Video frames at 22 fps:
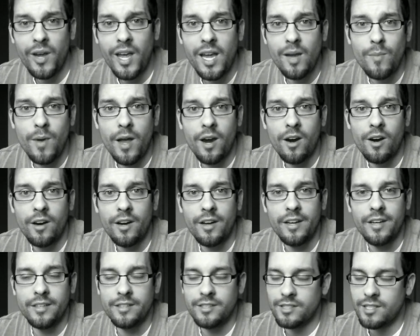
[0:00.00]
game
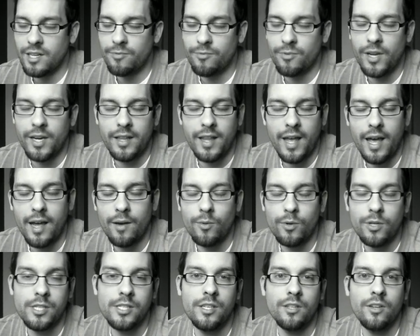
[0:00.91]
area, stuff like that,
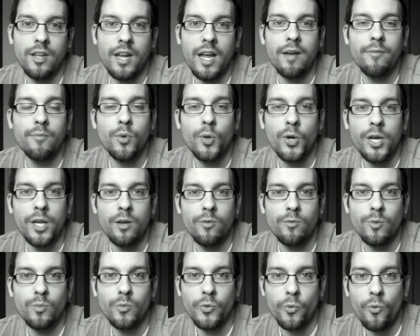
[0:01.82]
and we're still going to have
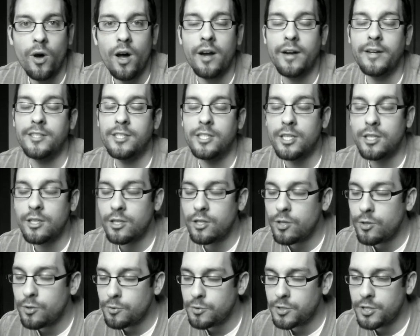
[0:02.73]
plenty of room to walk. It's
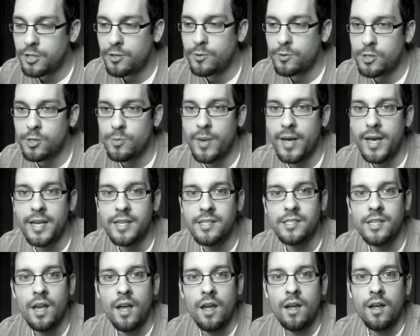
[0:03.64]
a huge, huge
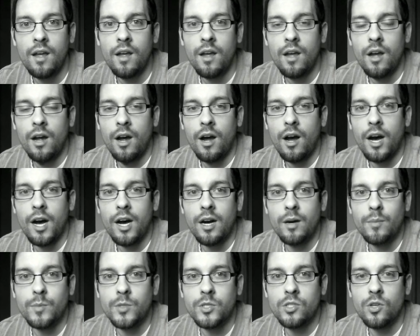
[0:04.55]
space.
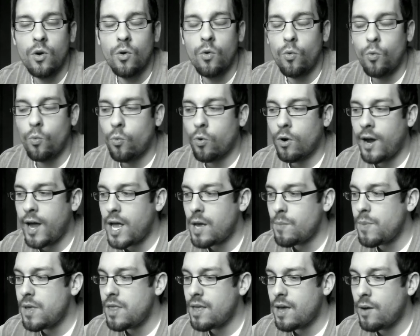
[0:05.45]
So we're
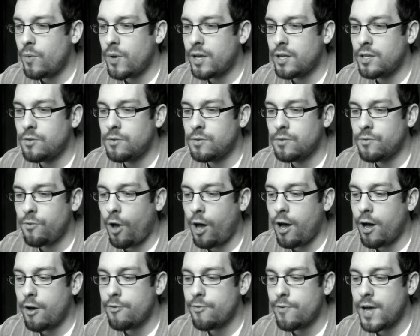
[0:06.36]
happy that we can
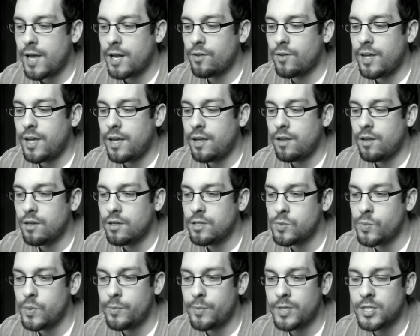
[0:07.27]
finally,
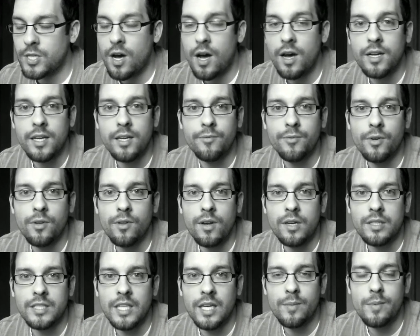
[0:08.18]
because we've been talking for a
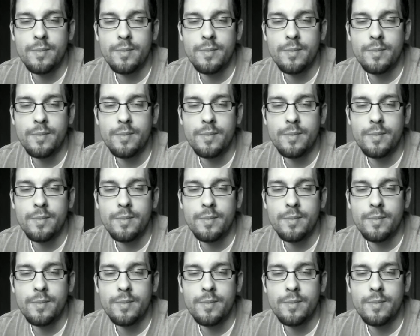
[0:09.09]
long